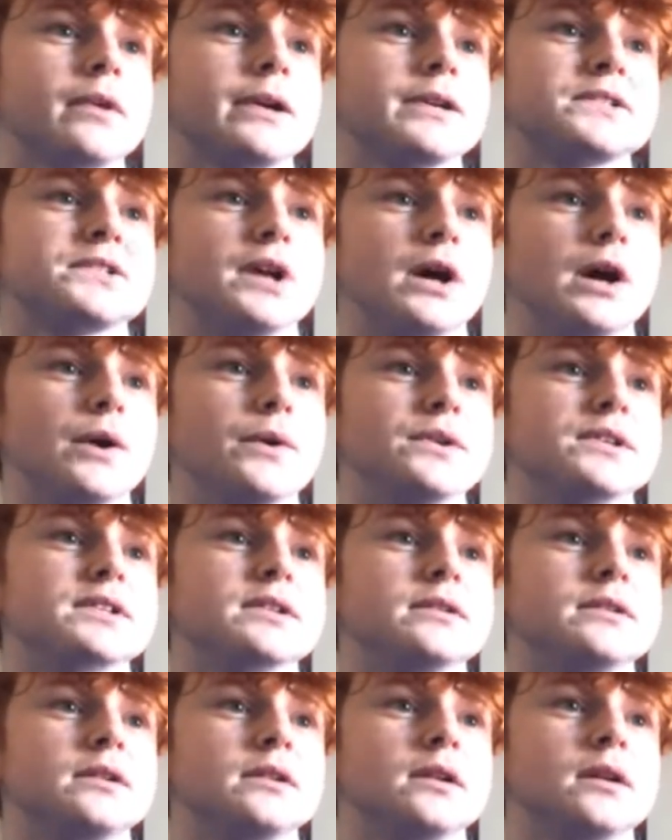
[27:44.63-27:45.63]
Stones.
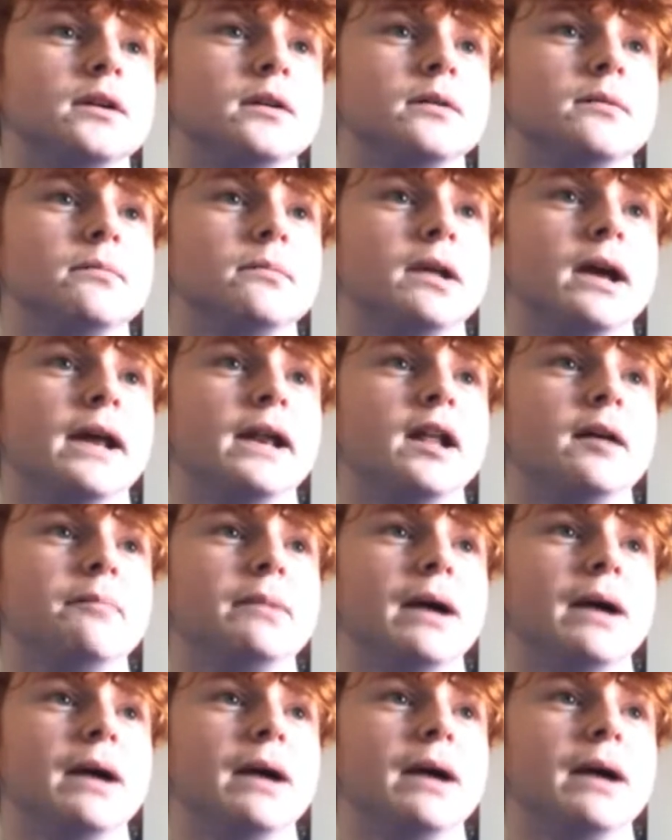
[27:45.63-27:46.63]
Playing it
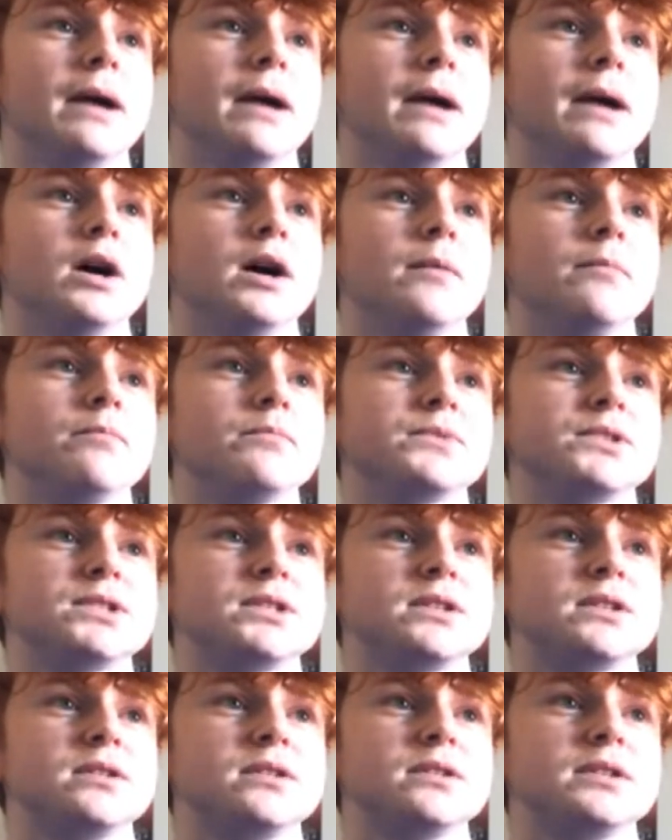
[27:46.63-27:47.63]
back to
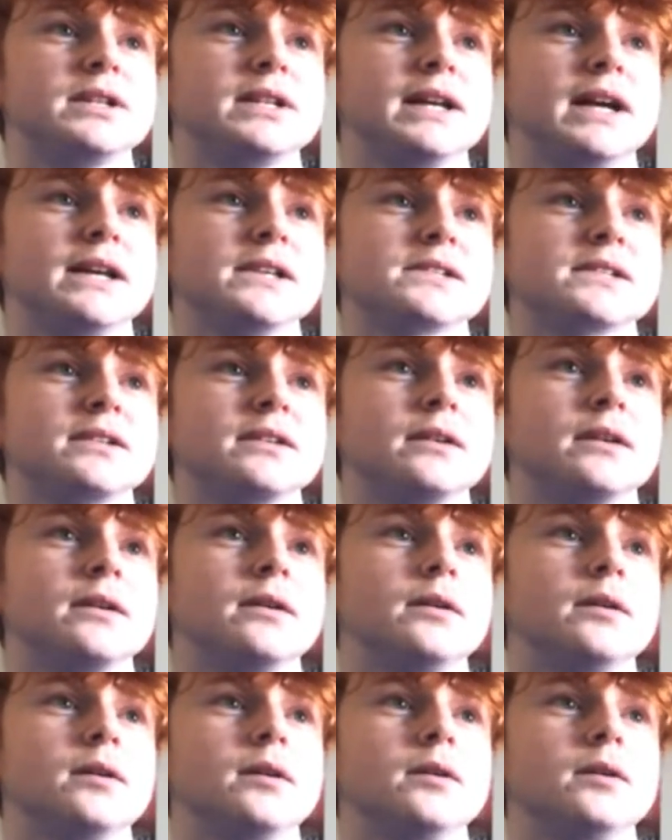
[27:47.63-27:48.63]
Diaz.
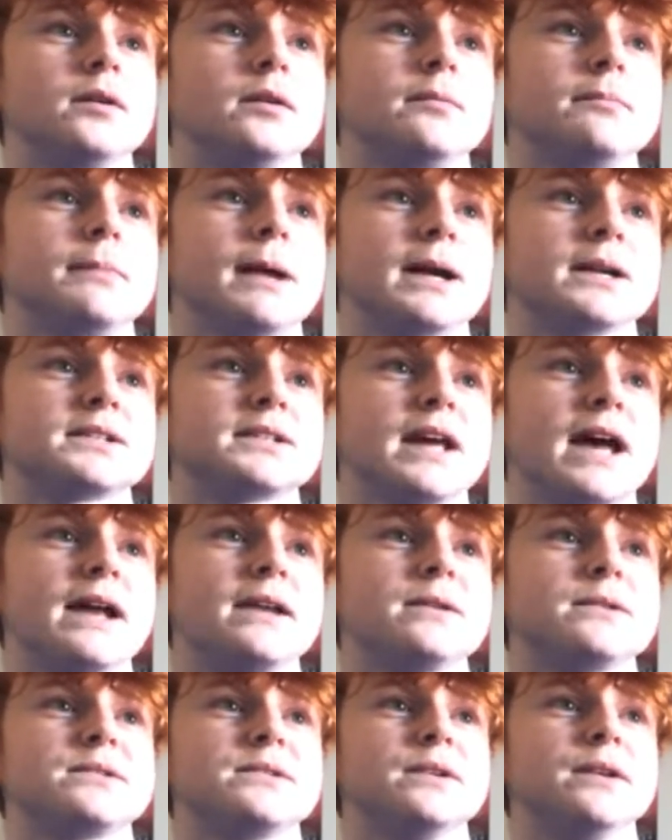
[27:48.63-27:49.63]
Back to
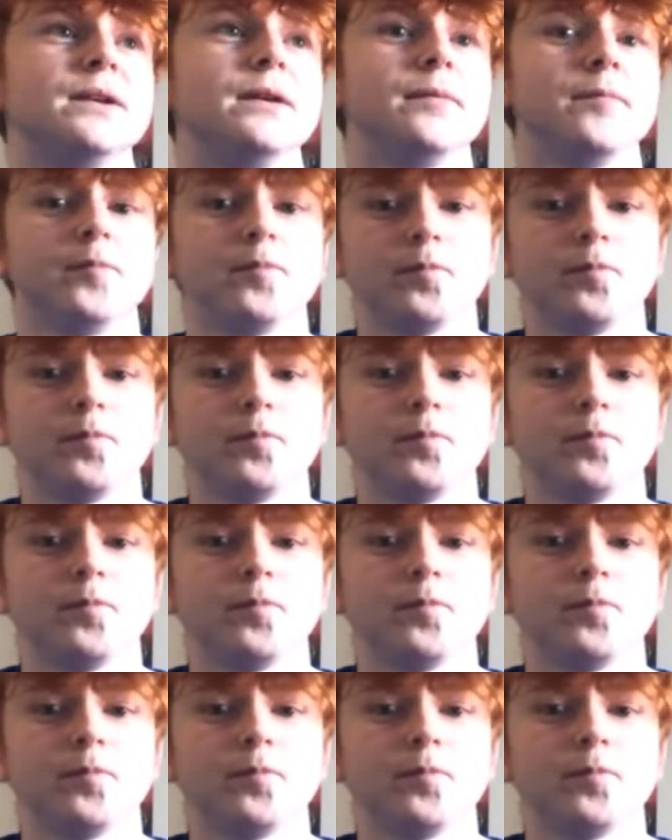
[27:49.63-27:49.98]
Edison.